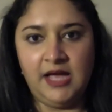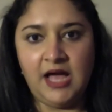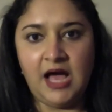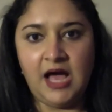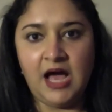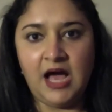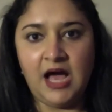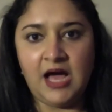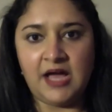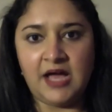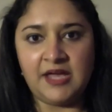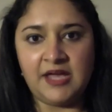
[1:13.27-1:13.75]

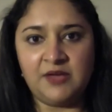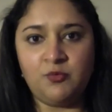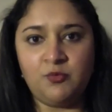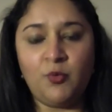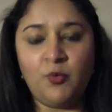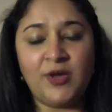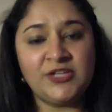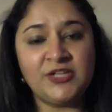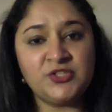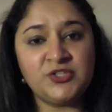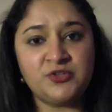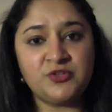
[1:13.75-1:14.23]
I
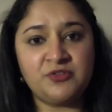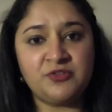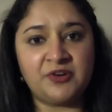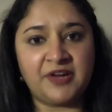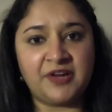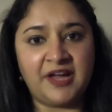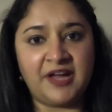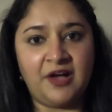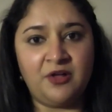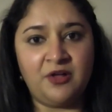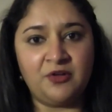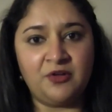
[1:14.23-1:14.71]
went to their
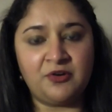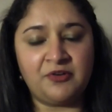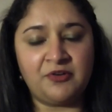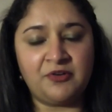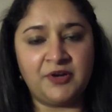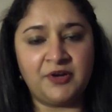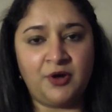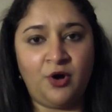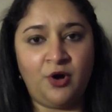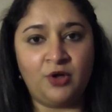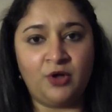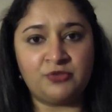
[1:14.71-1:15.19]
Calgary
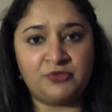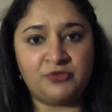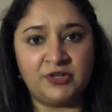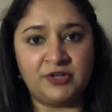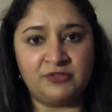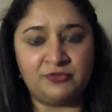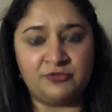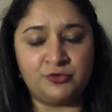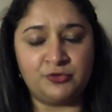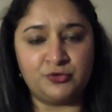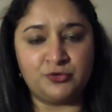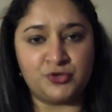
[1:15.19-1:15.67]
Holt
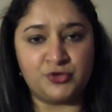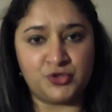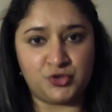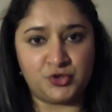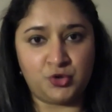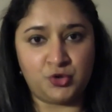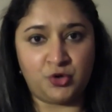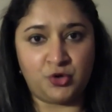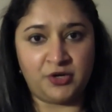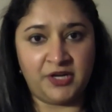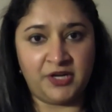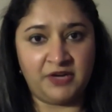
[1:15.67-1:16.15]
Renfrew
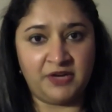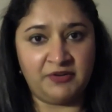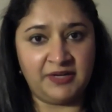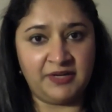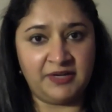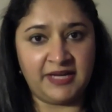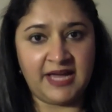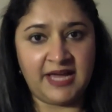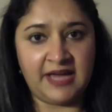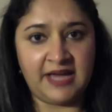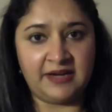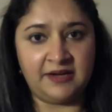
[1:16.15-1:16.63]
store here in
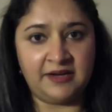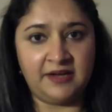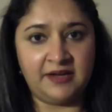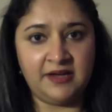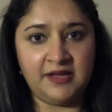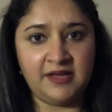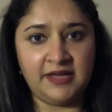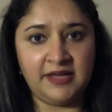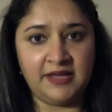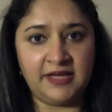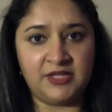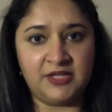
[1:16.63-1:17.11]
Canada,
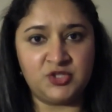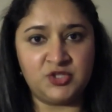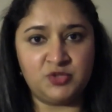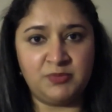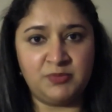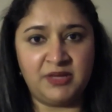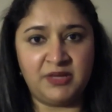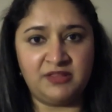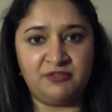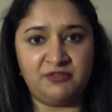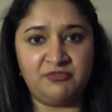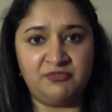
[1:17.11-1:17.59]
and to
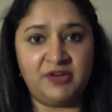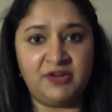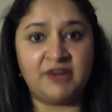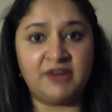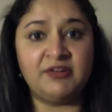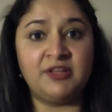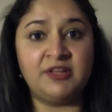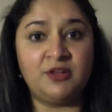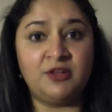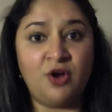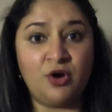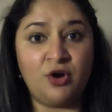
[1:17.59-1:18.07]
make the very
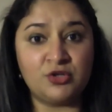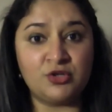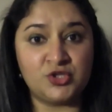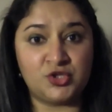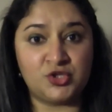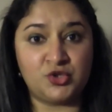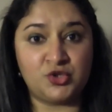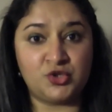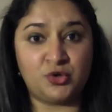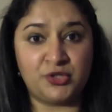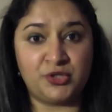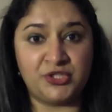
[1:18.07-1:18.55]
long
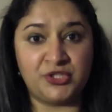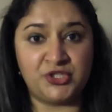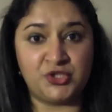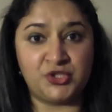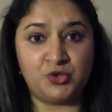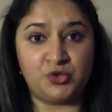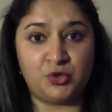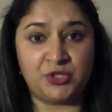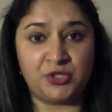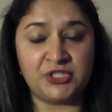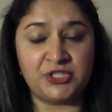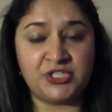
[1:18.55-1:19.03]
story
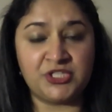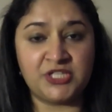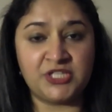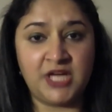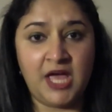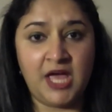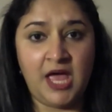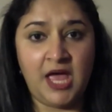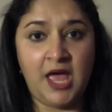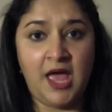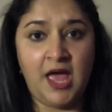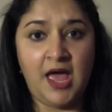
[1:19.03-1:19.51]
short,
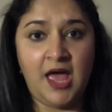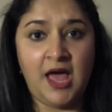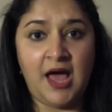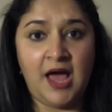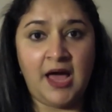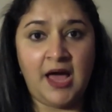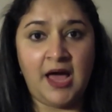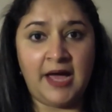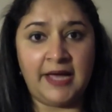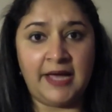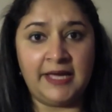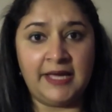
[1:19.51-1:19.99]

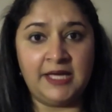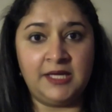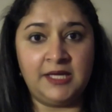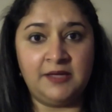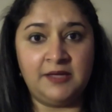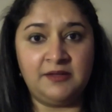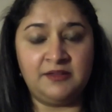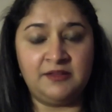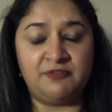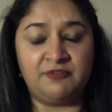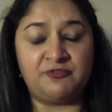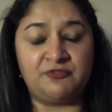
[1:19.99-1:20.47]
I
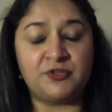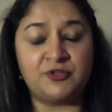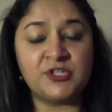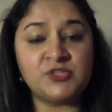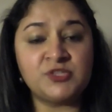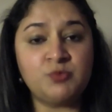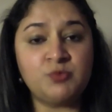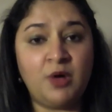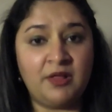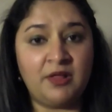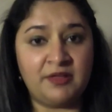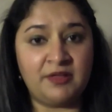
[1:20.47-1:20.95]
the first
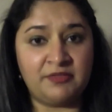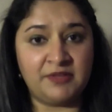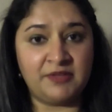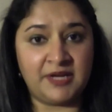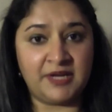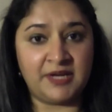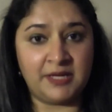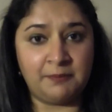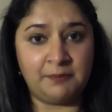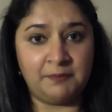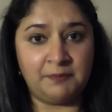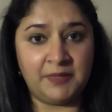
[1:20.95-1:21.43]
wallet that
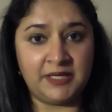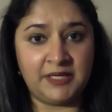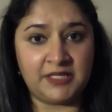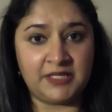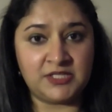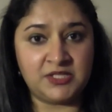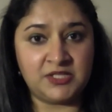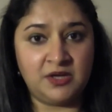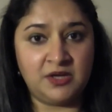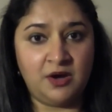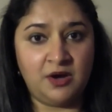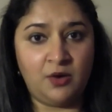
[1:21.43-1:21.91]
I
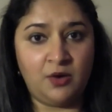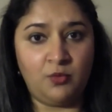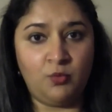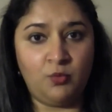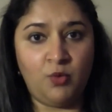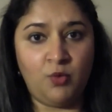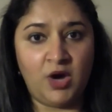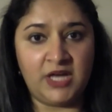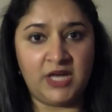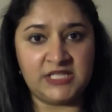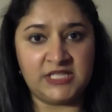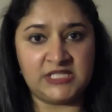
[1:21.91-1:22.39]
picked
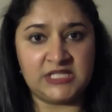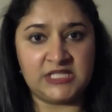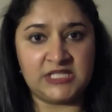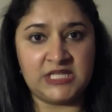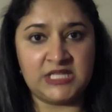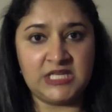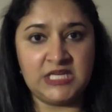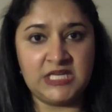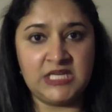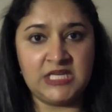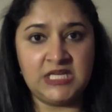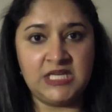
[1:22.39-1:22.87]
was
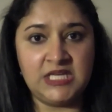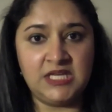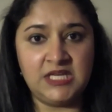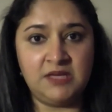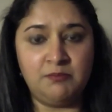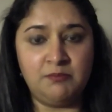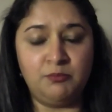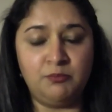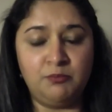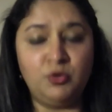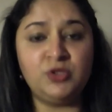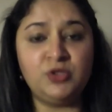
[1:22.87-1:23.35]
the
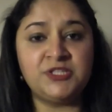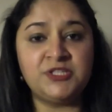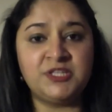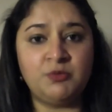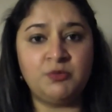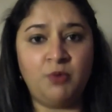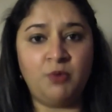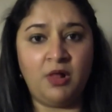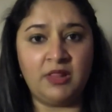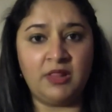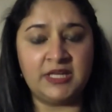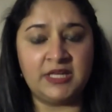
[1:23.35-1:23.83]
multi
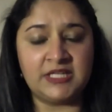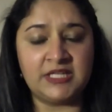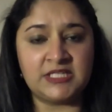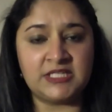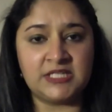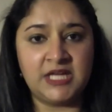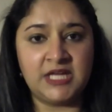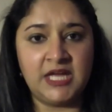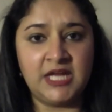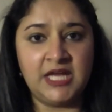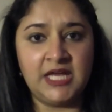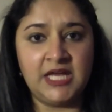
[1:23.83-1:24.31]
wallet
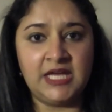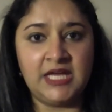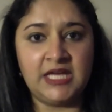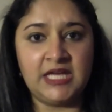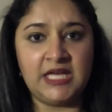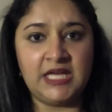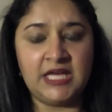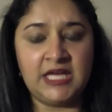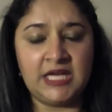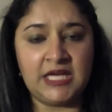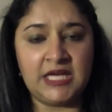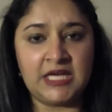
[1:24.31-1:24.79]

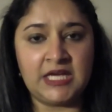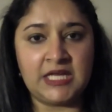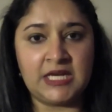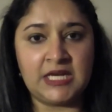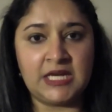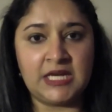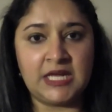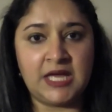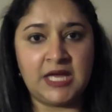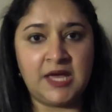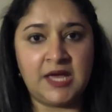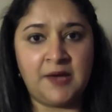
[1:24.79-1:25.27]
in
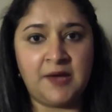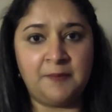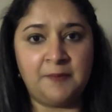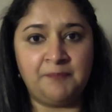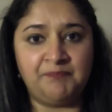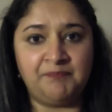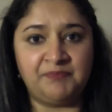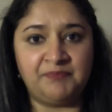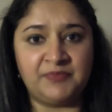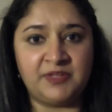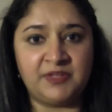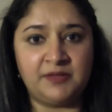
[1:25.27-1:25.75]

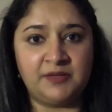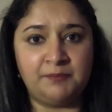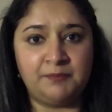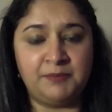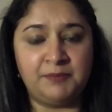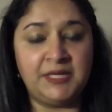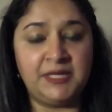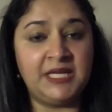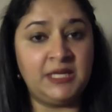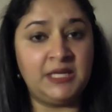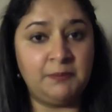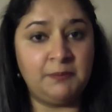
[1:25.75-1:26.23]
um,
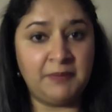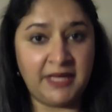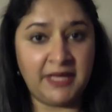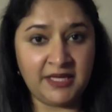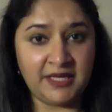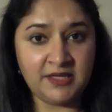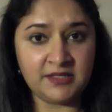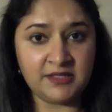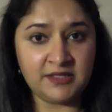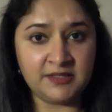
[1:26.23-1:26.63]
Peony Pink.